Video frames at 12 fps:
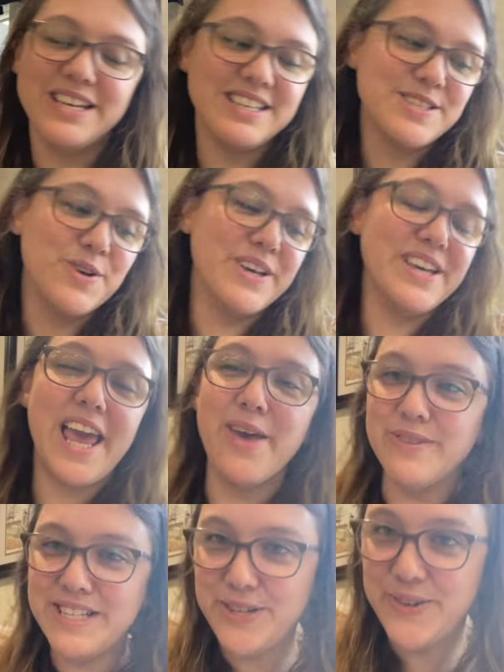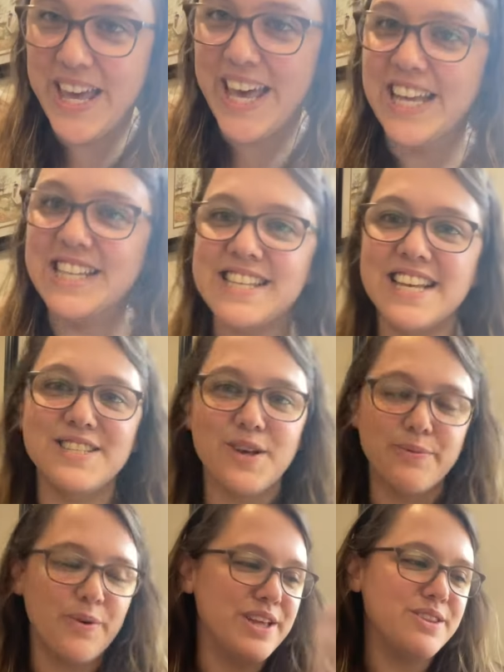So it came with two kits, and so
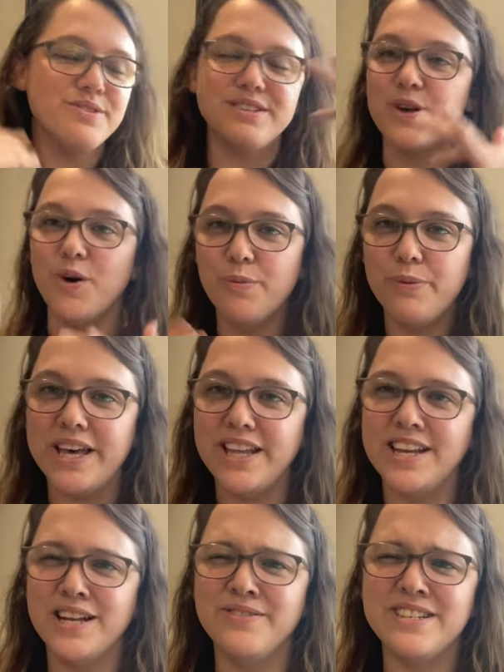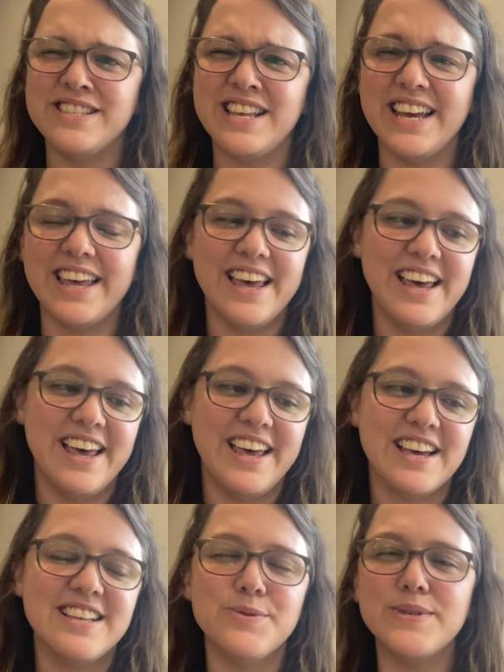I'm going through this whole bin, and I'm just like,
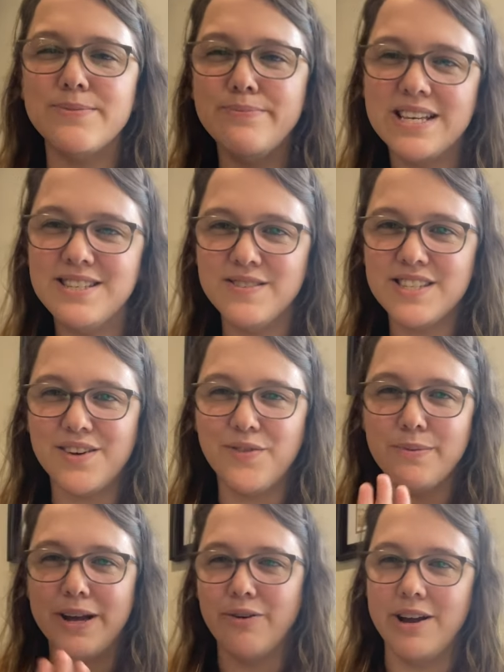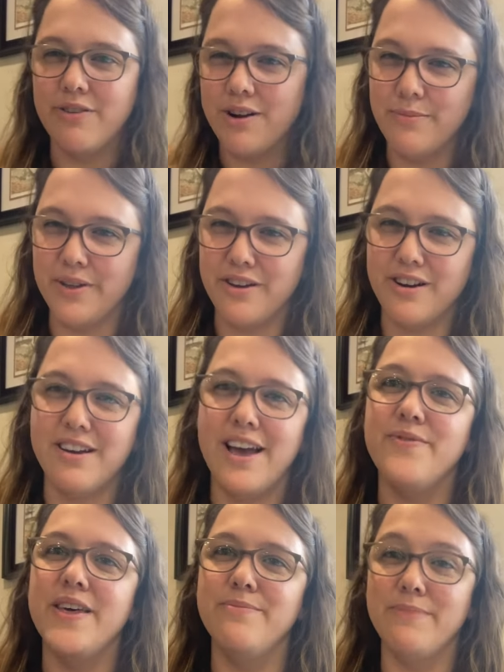because it was a mix of stuff from my great-grandmother
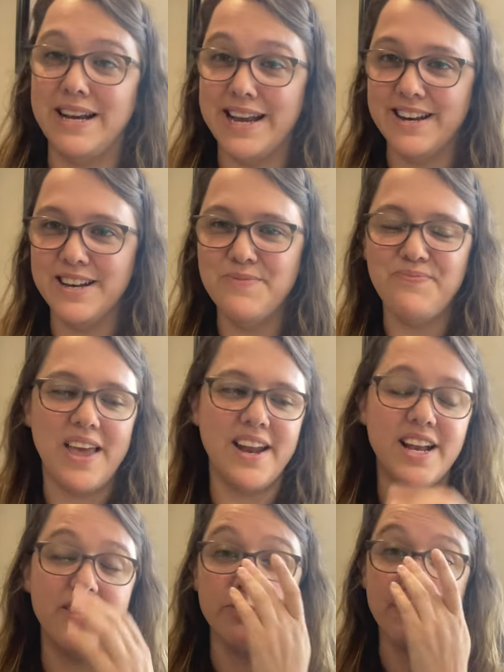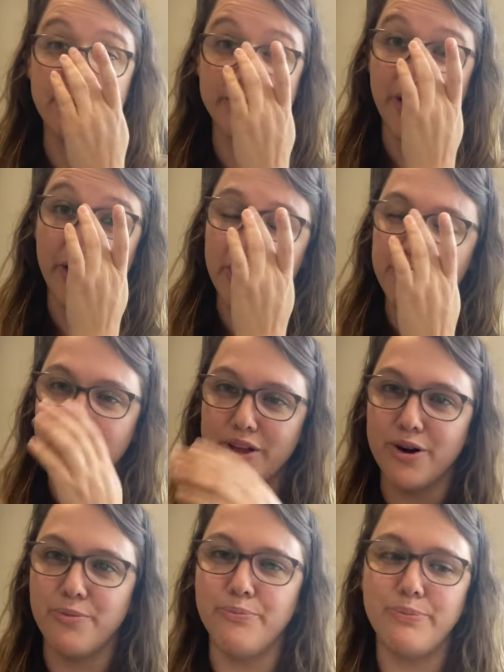and then my Nana. And I never met my
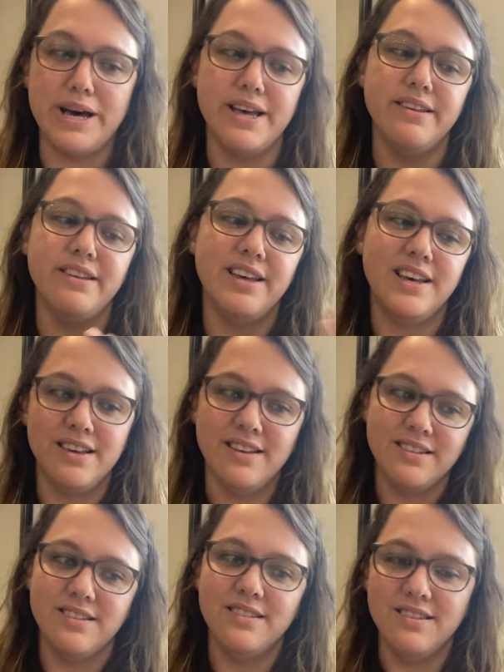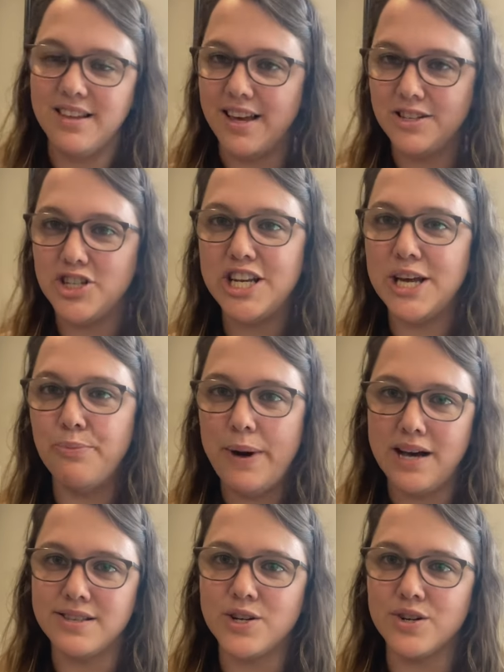great-grandmother, but she had
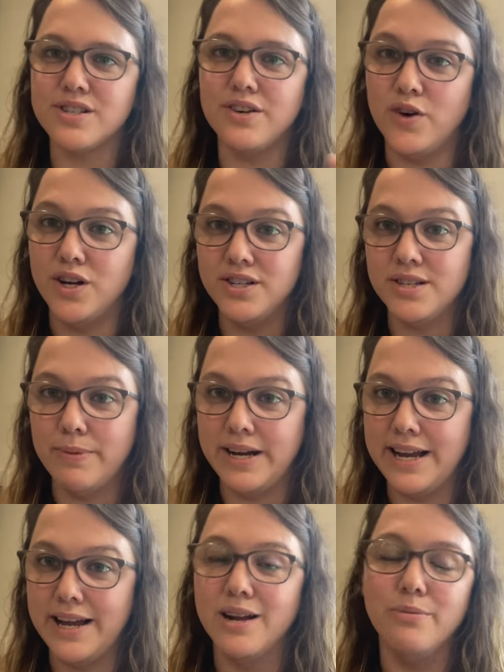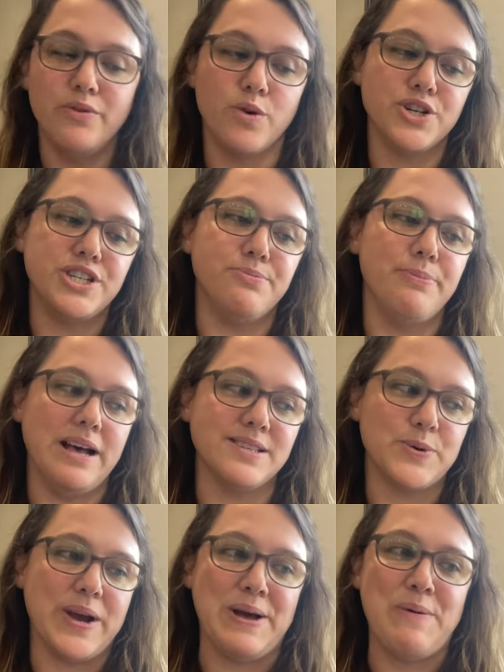passed her stuff on to my Nana before she
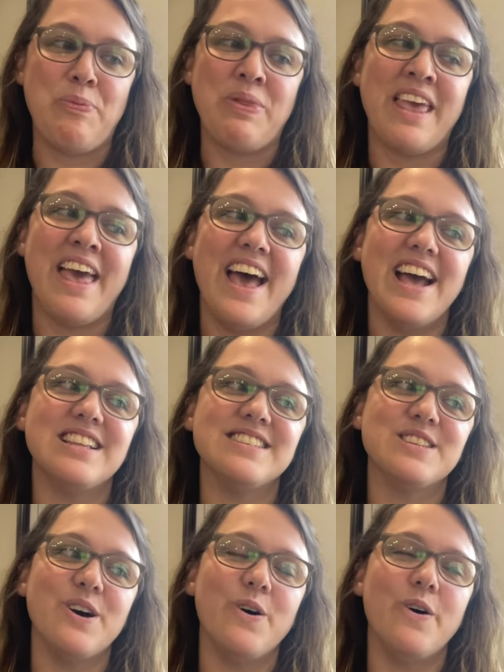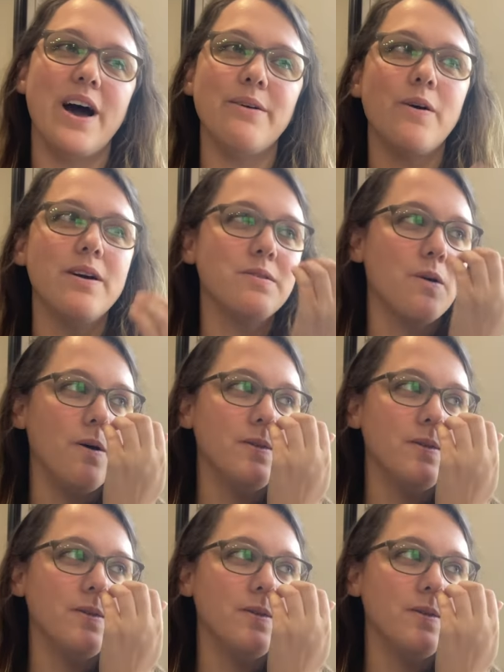passed away. And so I'm going through all